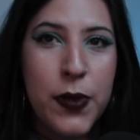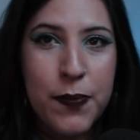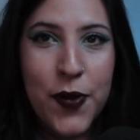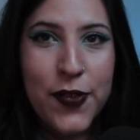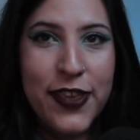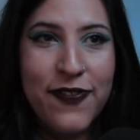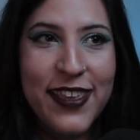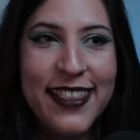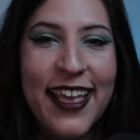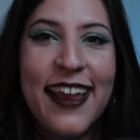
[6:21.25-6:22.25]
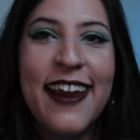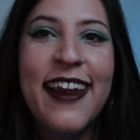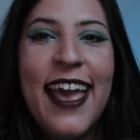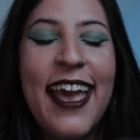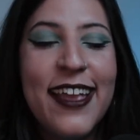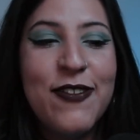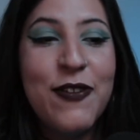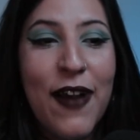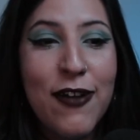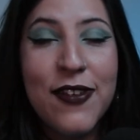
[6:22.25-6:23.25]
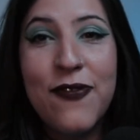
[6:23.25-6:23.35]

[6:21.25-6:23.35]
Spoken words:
people living there. And we found a